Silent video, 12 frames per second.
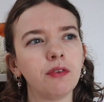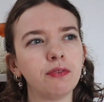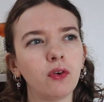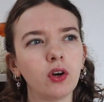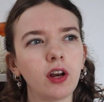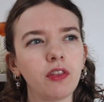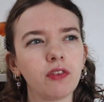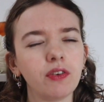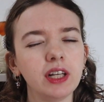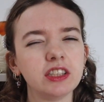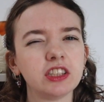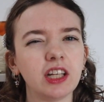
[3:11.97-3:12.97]

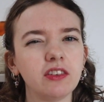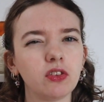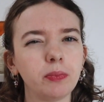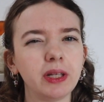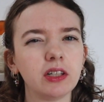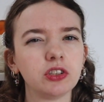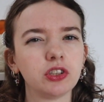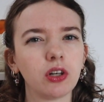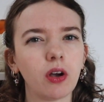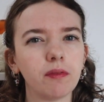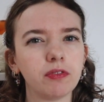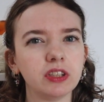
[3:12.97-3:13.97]
43 centimeter
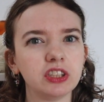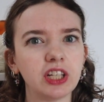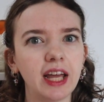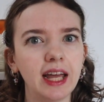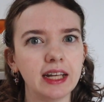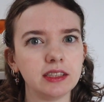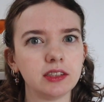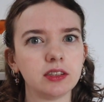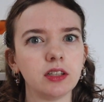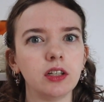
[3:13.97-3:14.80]
circumference hat